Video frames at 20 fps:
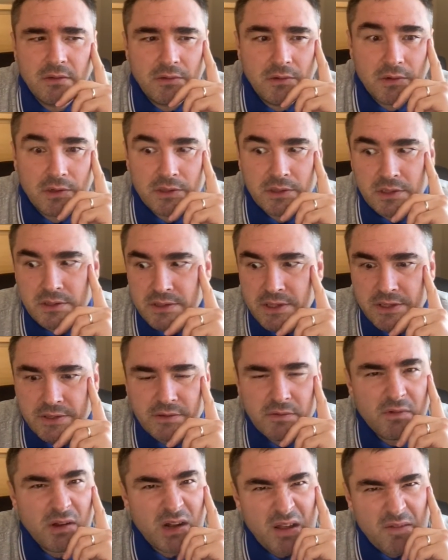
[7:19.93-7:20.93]

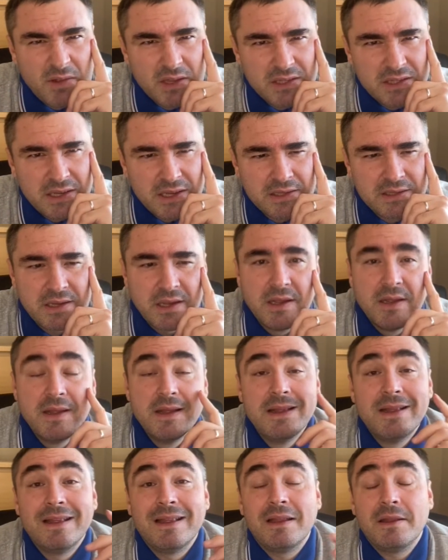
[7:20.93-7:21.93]
Organization, whatever it is,
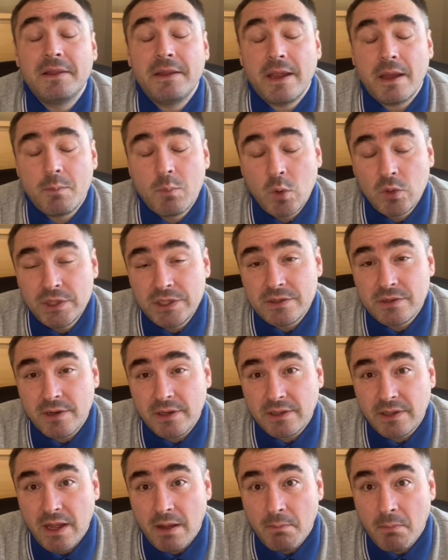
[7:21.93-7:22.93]
they are
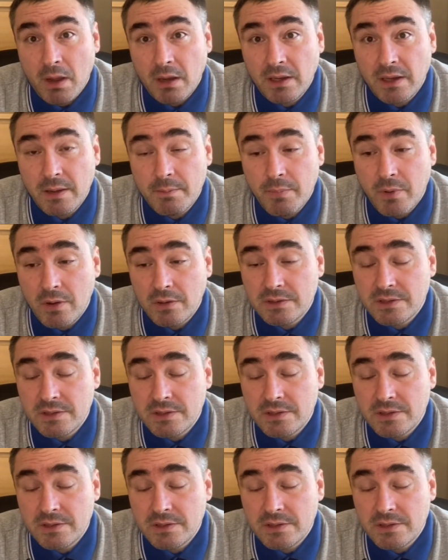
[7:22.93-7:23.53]
monitoring that monkeypox.